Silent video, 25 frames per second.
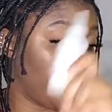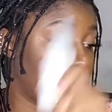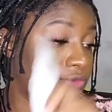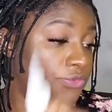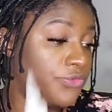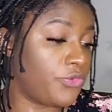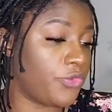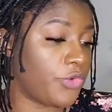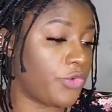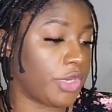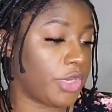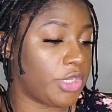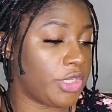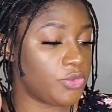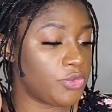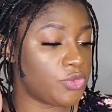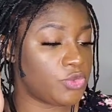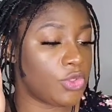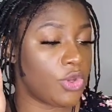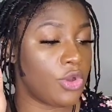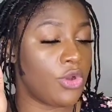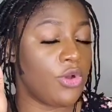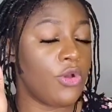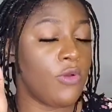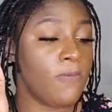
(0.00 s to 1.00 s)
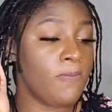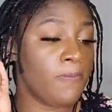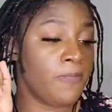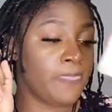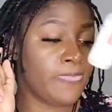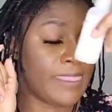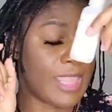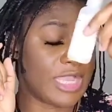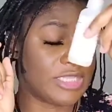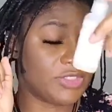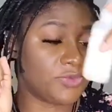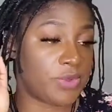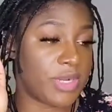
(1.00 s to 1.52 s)
good for you. So
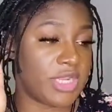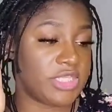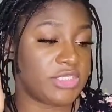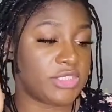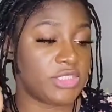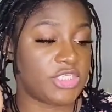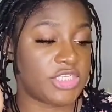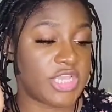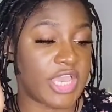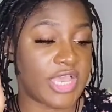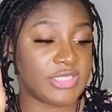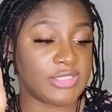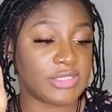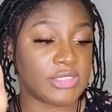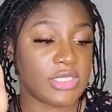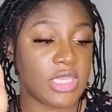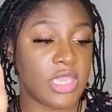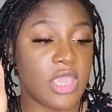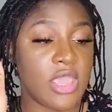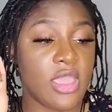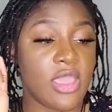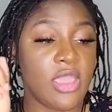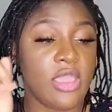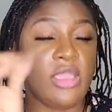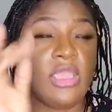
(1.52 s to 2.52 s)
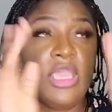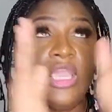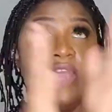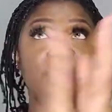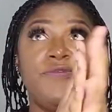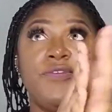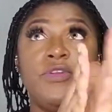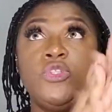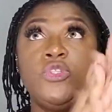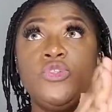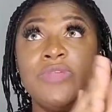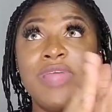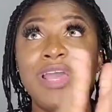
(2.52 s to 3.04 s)
that's what I suggest.
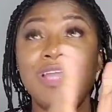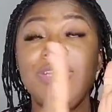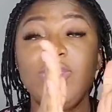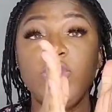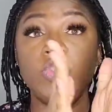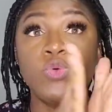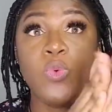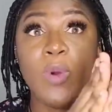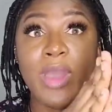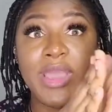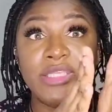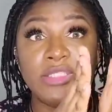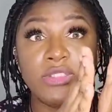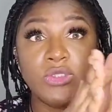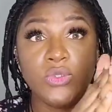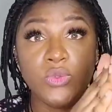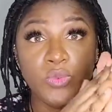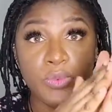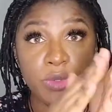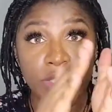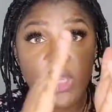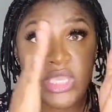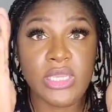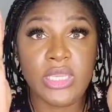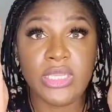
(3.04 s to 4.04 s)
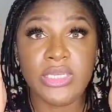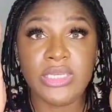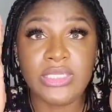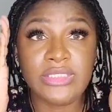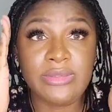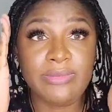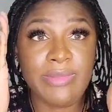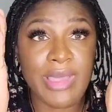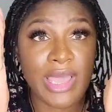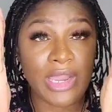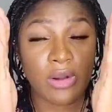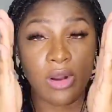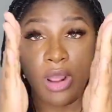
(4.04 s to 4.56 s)
If you do that twice a week, it
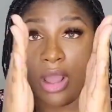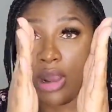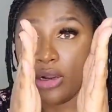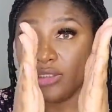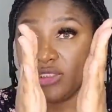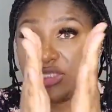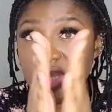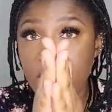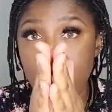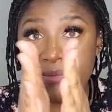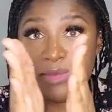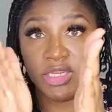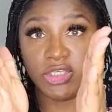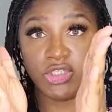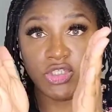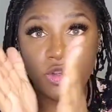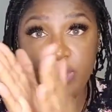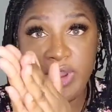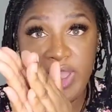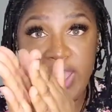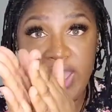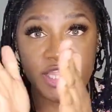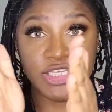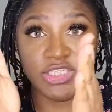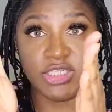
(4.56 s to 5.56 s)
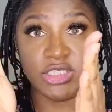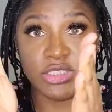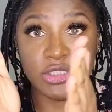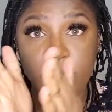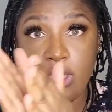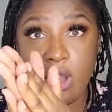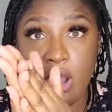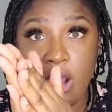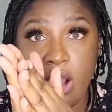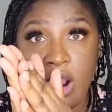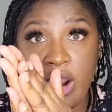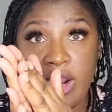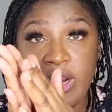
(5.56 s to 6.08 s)
doesn't matter how damaged your edges
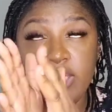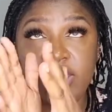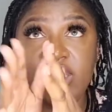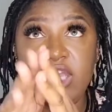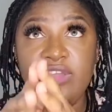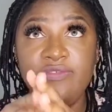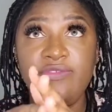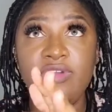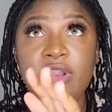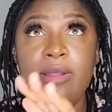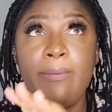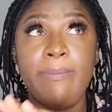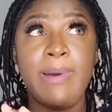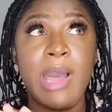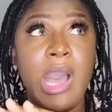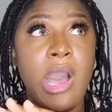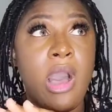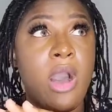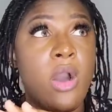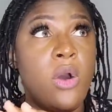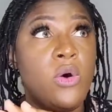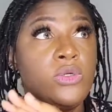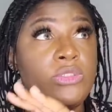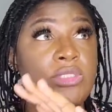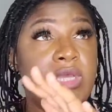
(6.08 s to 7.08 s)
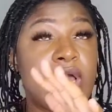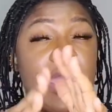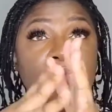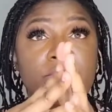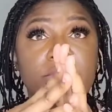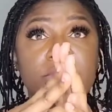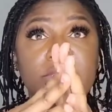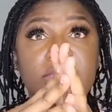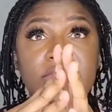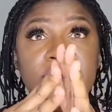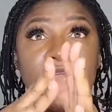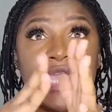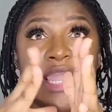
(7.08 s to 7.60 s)
are. Give it about, I
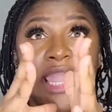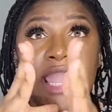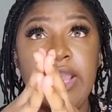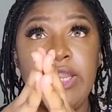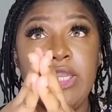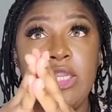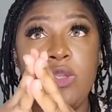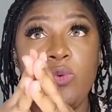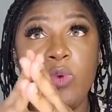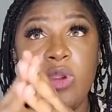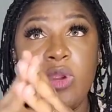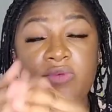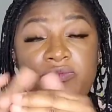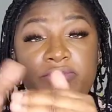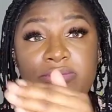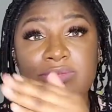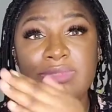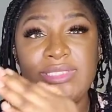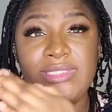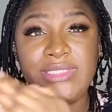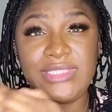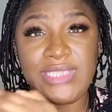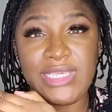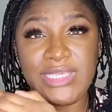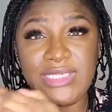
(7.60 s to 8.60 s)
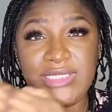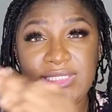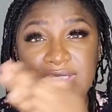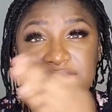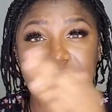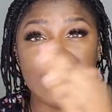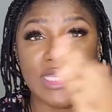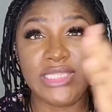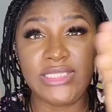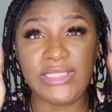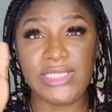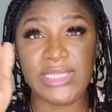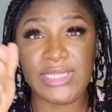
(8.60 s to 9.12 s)
would say, anywhere from
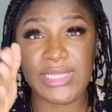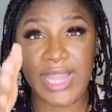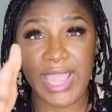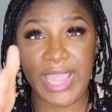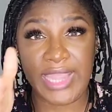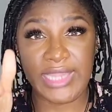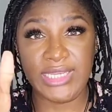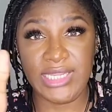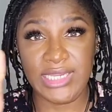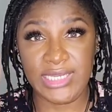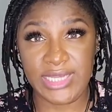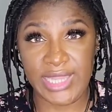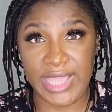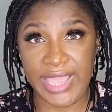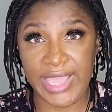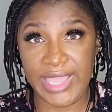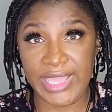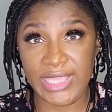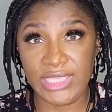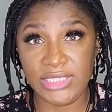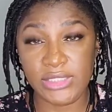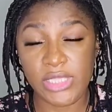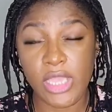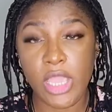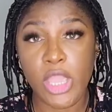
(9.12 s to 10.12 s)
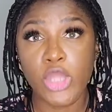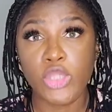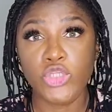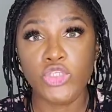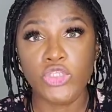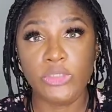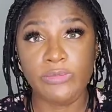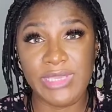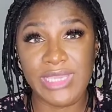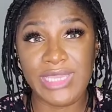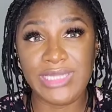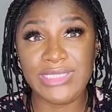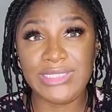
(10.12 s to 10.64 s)
60 to 90 days
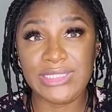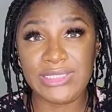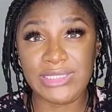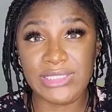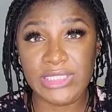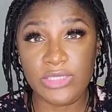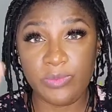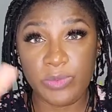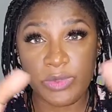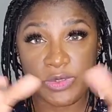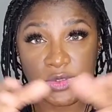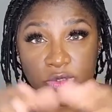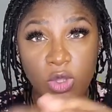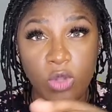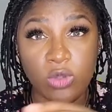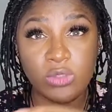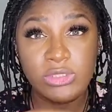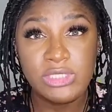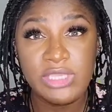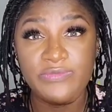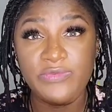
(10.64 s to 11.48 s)
to begin to see results